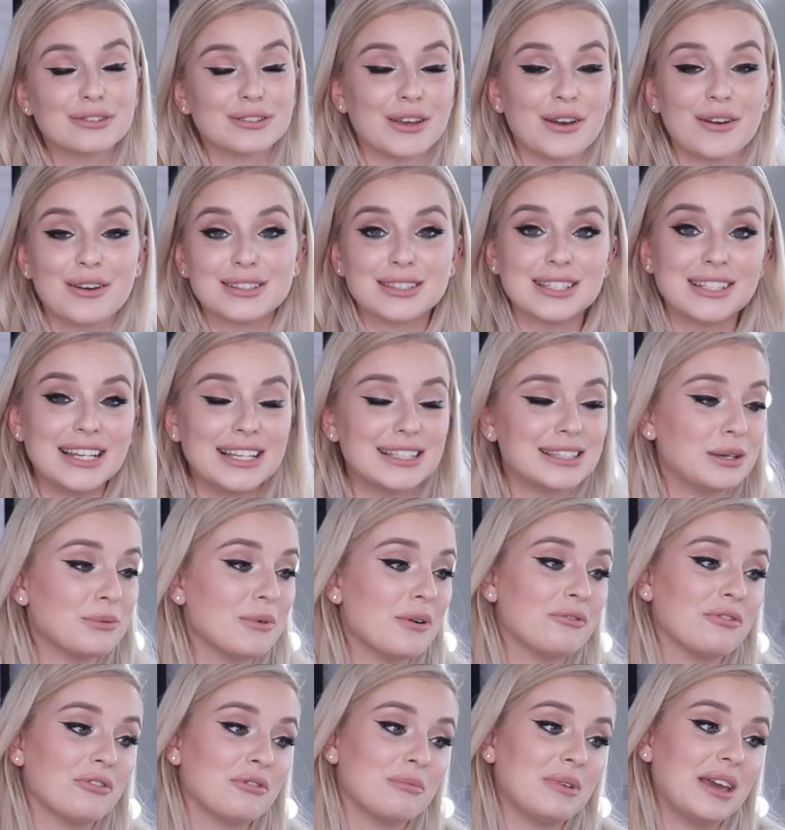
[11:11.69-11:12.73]
So it's an easy
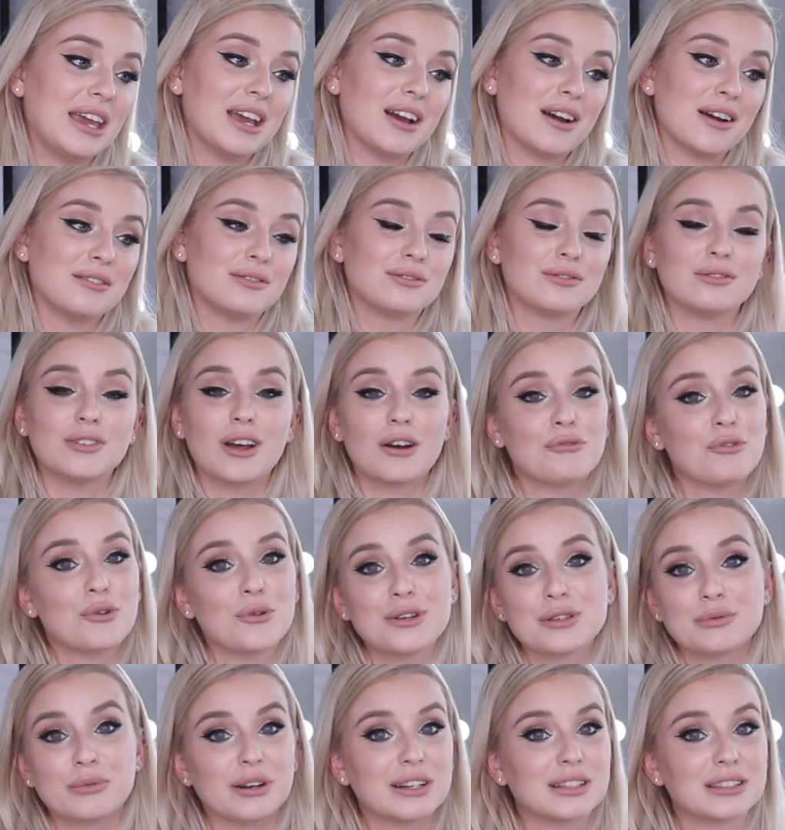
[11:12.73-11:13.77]
one for me. I've
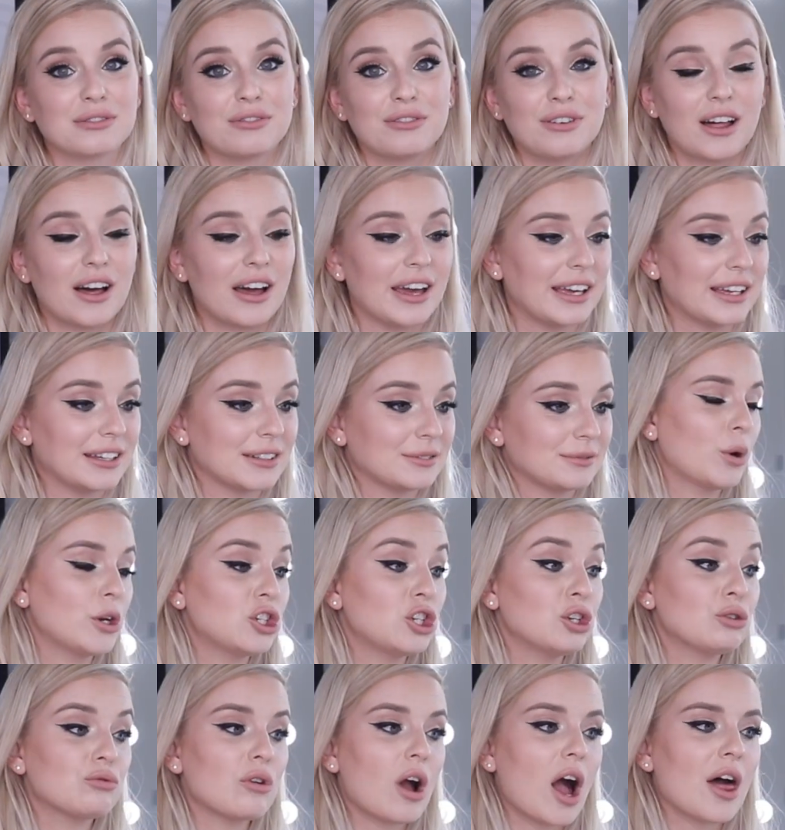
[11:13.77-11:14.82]
always wanted to fly.
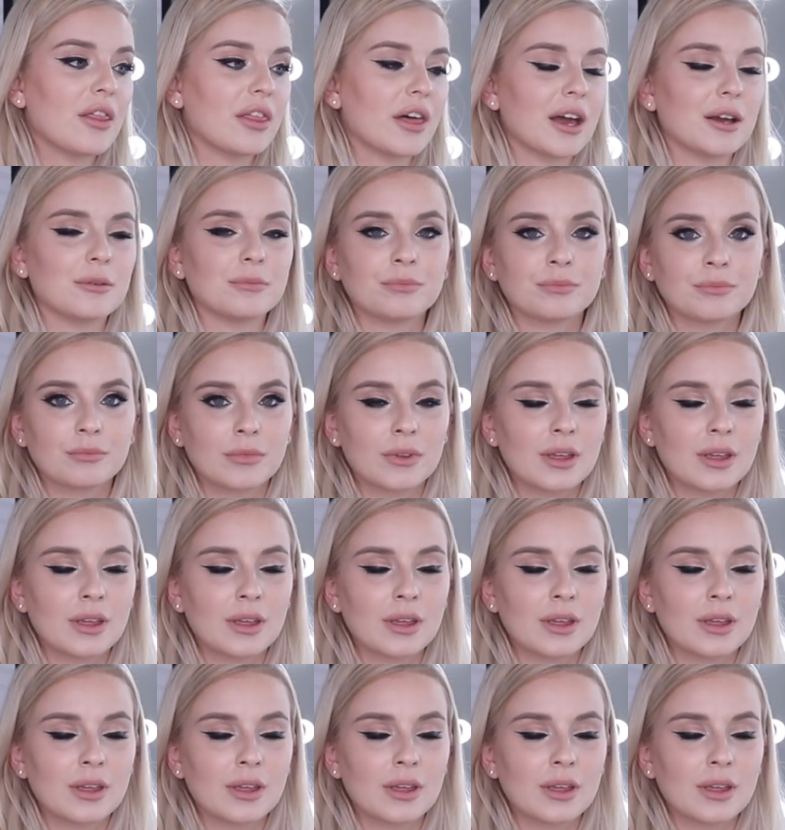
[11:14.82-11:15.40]
Would you rather